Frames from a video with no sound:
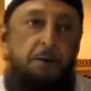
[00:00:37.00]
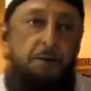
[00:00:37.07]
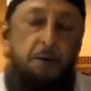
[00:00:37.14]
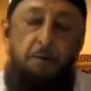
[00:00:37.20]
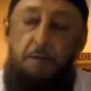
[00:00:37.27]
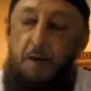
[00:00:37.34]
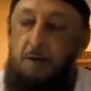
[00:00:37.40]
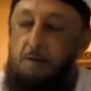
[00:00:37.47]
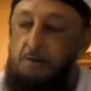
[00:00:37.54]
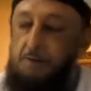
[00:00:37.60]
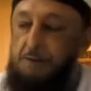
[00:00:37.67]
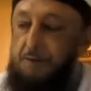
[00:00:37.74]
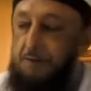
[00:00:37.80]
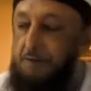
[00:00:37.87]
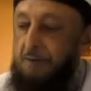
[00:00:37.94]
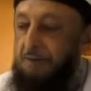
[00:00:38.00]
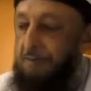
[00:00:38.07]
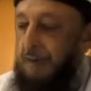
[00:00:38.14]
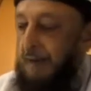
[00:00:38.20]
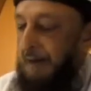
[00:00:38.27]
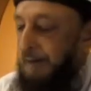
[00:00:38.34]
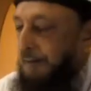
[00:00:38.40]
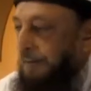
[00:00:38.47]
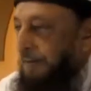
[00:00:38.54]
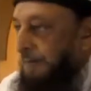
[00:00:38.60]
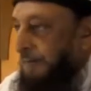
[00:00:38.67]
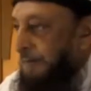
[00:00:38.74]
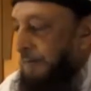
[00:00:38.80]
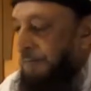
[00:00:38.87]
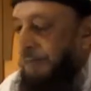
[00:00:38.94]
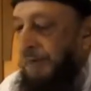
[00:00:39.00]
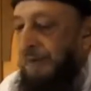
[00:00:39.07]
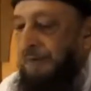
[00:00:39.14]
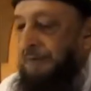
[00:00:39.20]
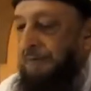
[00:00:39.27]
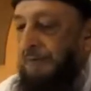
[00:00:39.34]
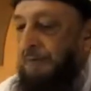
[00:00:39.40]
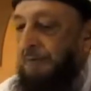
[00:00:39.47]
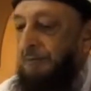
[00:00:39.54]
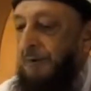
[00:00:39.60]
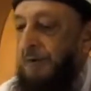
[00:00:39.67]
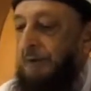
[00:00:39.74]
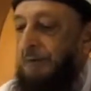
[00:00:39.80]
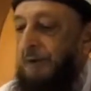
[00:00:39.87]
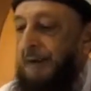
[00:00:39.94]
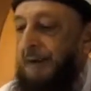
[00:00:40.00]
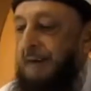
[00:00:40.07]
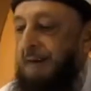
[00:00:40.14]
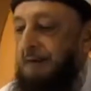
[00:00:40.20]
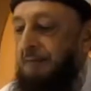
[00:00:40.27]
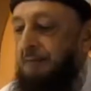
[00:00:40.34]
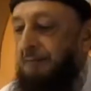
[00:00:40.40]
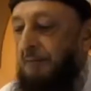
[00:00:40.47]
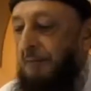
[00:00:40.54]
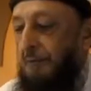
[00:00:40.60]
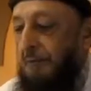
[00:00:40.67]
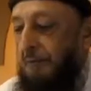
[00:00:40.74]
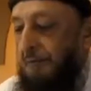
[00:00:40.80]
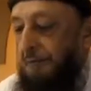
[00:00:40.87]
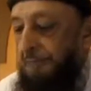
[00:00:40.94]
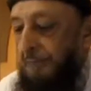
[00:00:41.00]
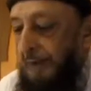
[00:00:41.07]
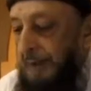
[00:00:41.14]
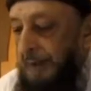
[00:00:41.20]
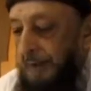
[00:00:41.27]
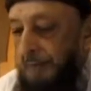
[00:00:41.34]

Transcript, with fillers: to the mountainsides and the places where rain falls,